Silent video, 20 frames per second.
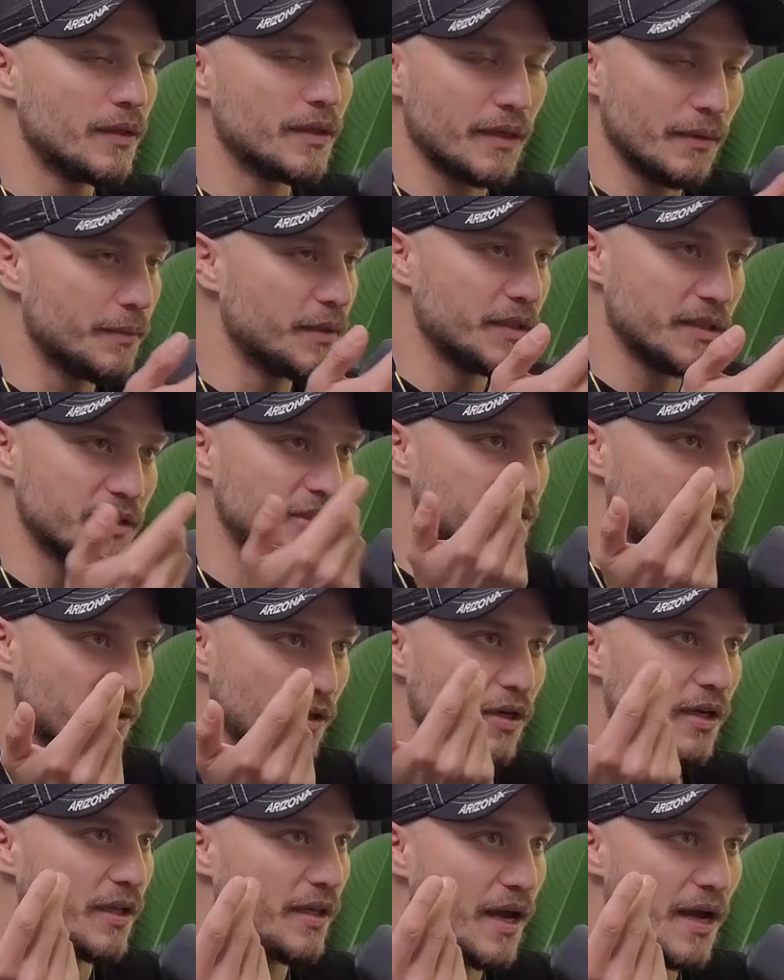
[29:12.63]
I mean, is it
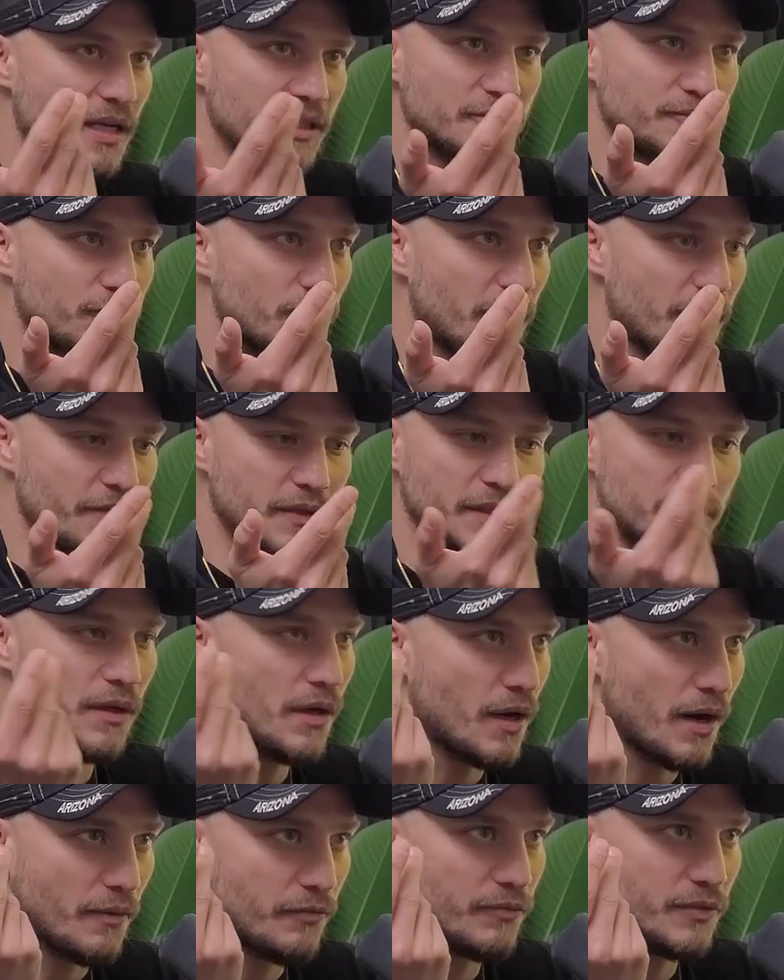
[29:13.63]
going to last forever? No,
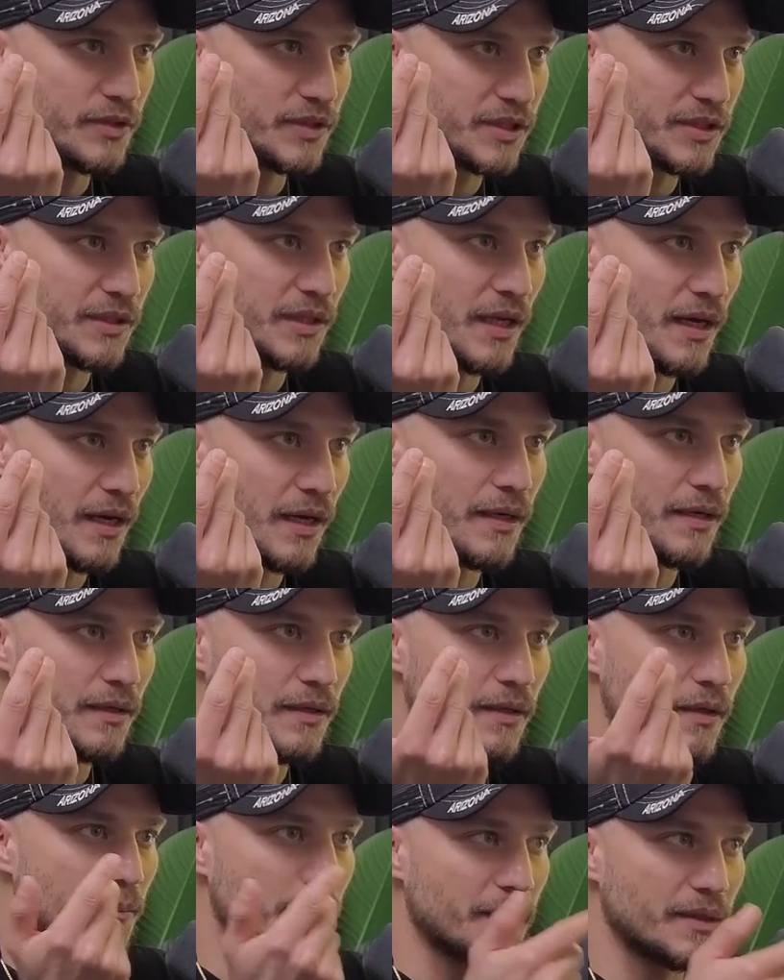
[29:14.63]
obviously not.
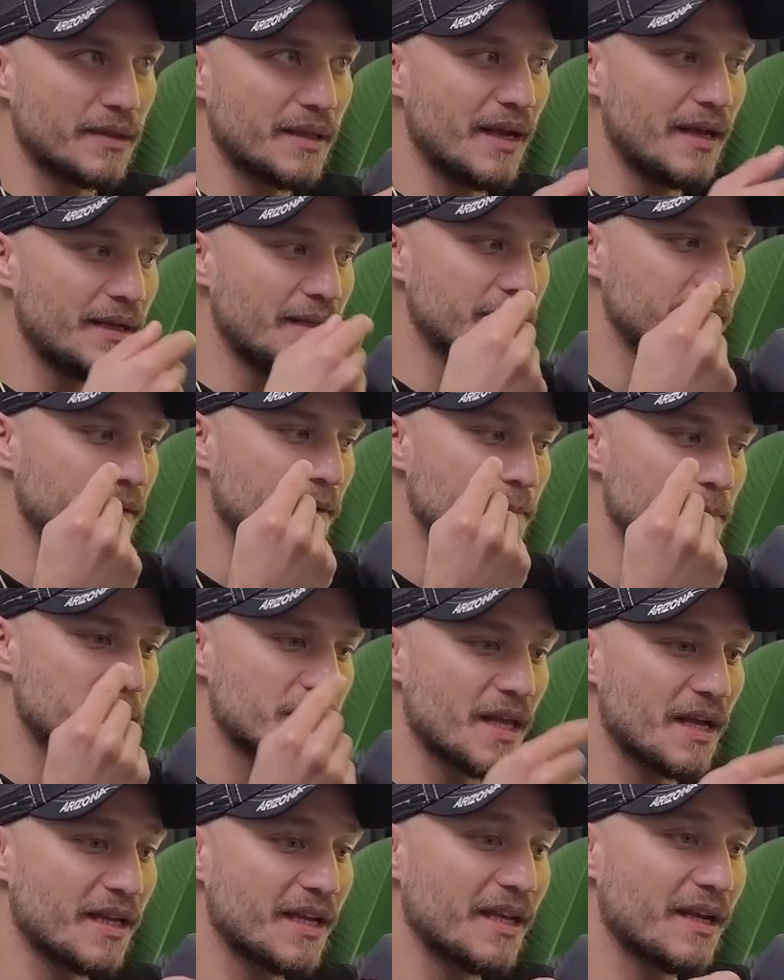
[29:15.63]
But then
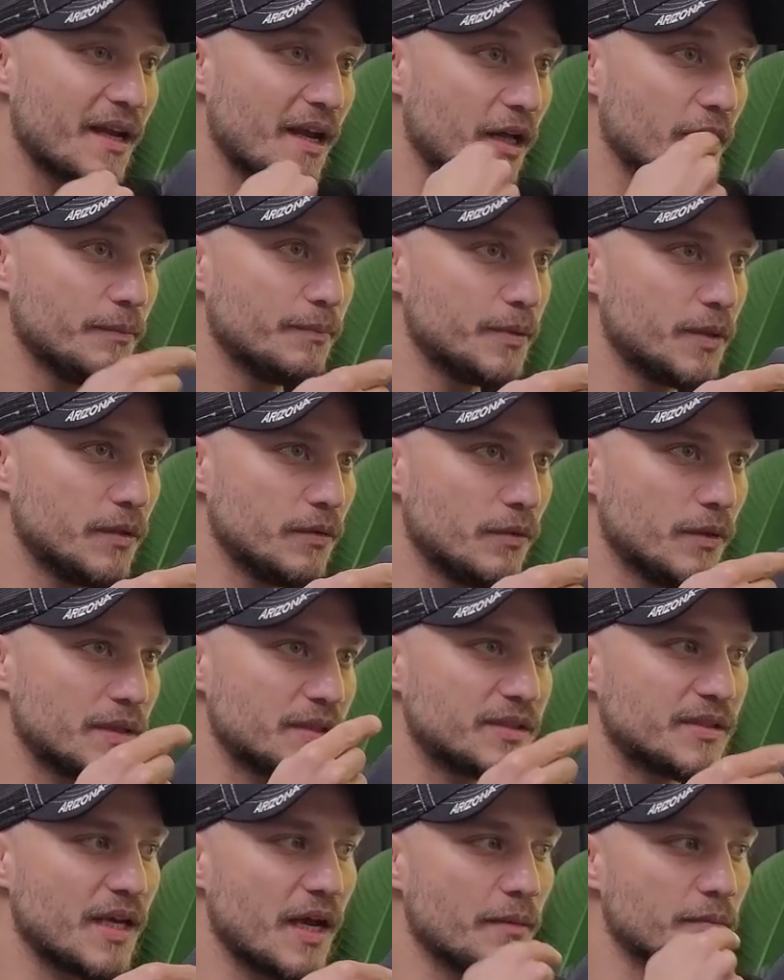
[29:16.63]
that can help you
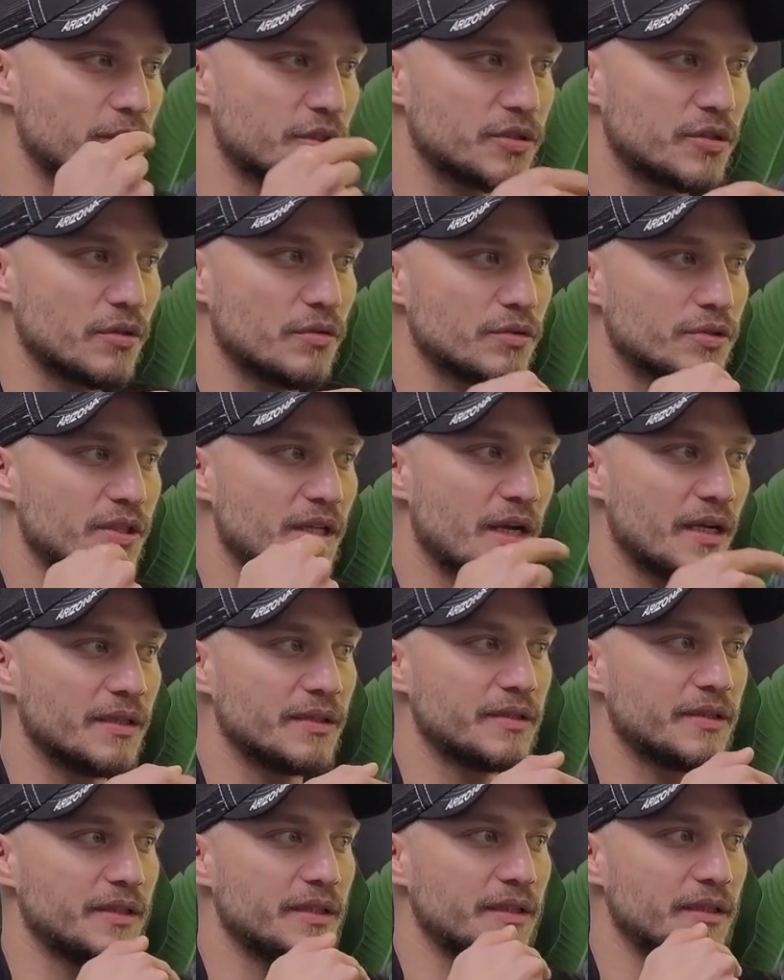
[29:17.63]
establish those
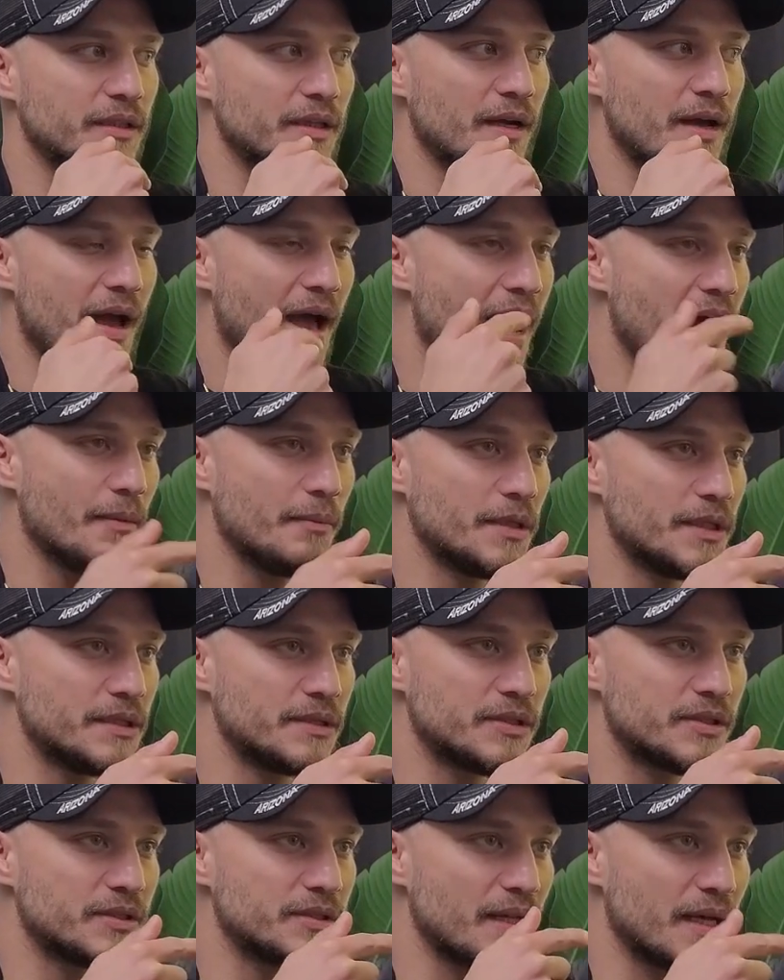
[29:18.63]
healthy
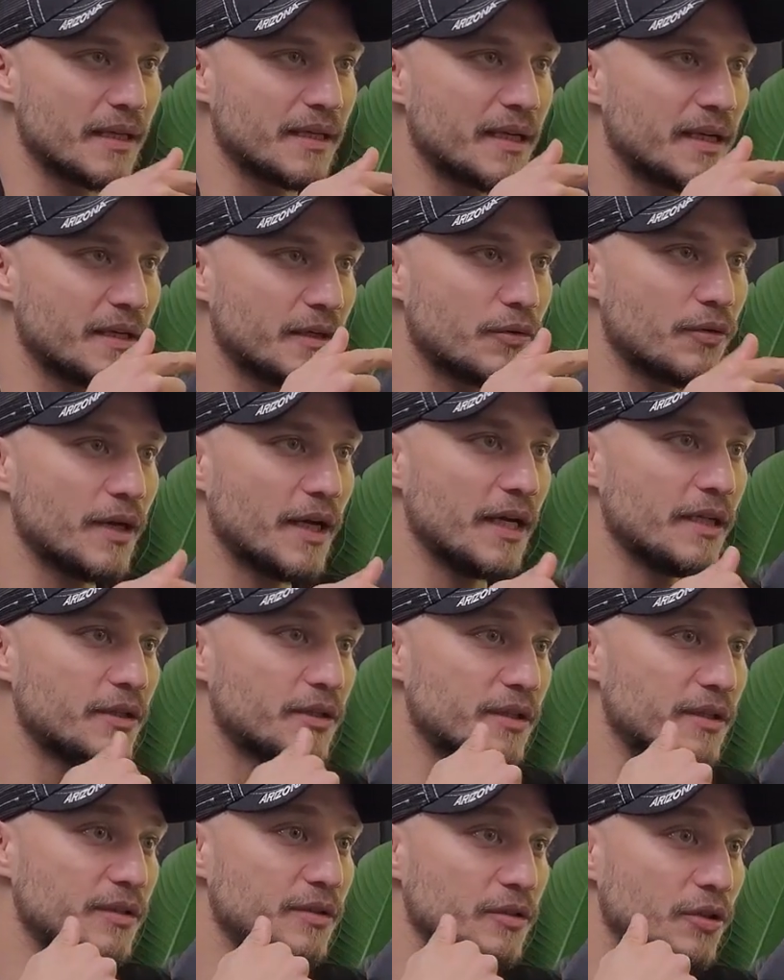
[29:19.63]
habits that can create
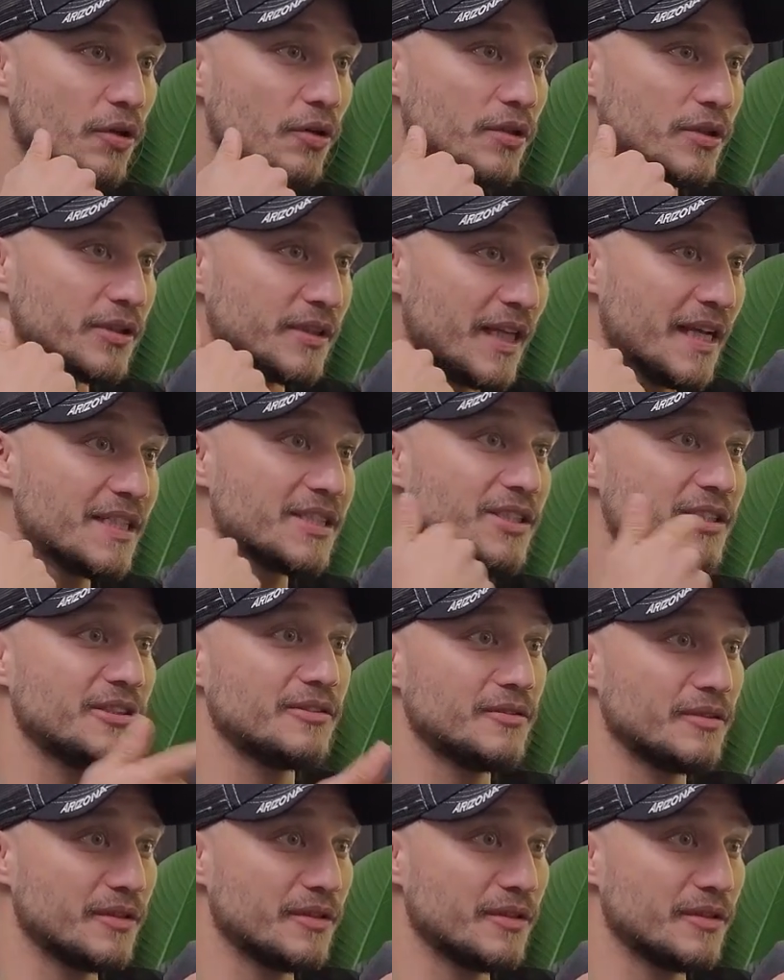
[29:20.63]
your next